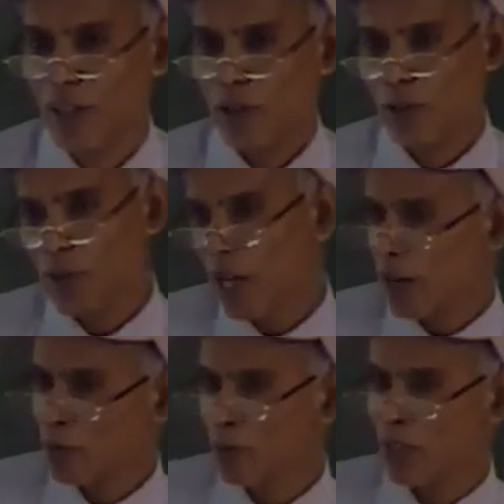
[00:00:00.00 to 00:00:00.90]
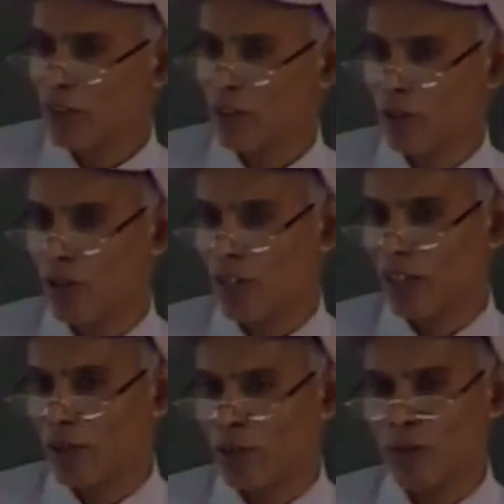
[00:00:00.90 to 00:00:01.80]
So we have to make sure
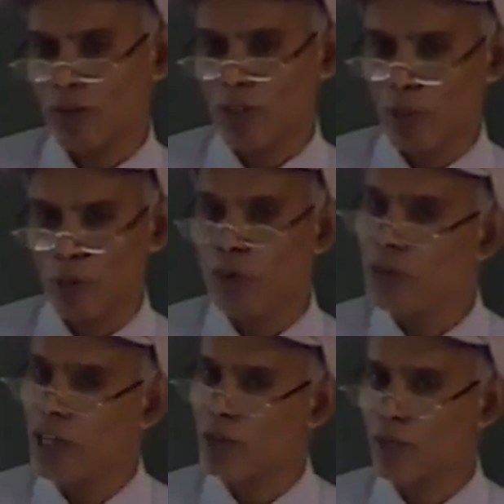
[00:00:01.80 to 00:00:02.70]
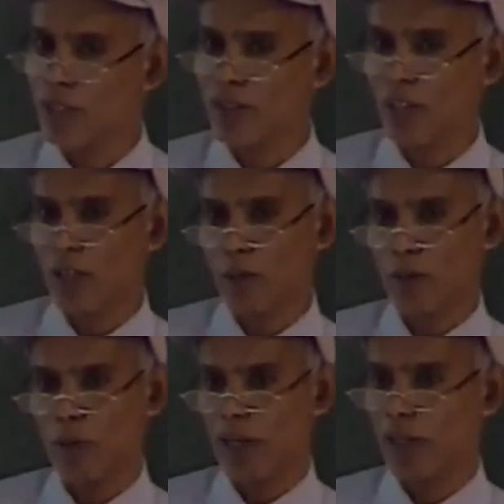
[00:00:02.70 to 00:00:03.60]
that w as well as del w
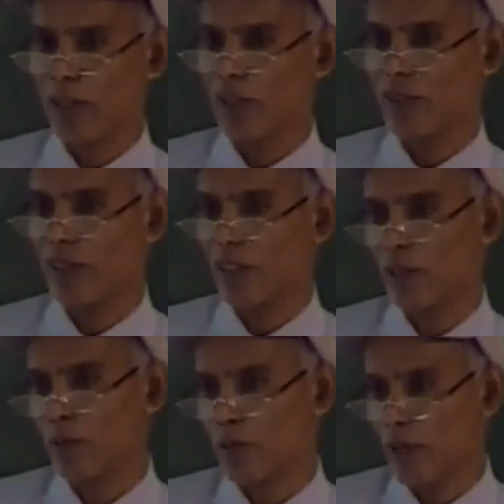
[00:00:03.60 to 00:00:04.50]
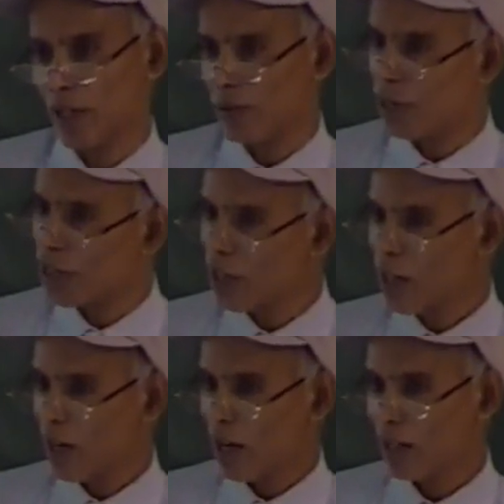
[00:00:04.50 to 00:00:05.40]
by del x and del w by del y
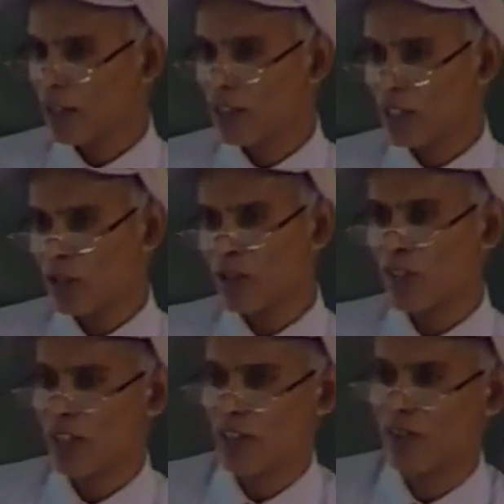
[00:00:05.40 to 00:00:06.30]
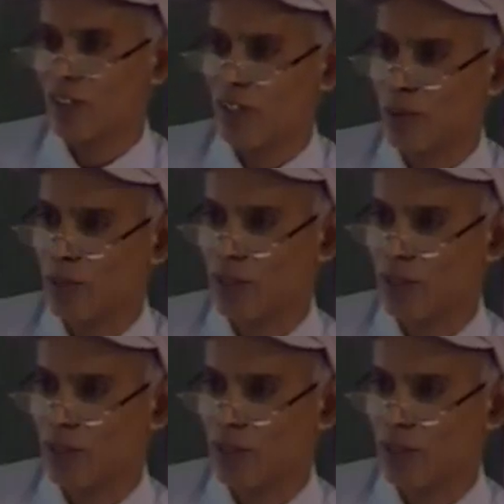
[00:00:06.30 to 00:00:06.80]
are continuous across the element.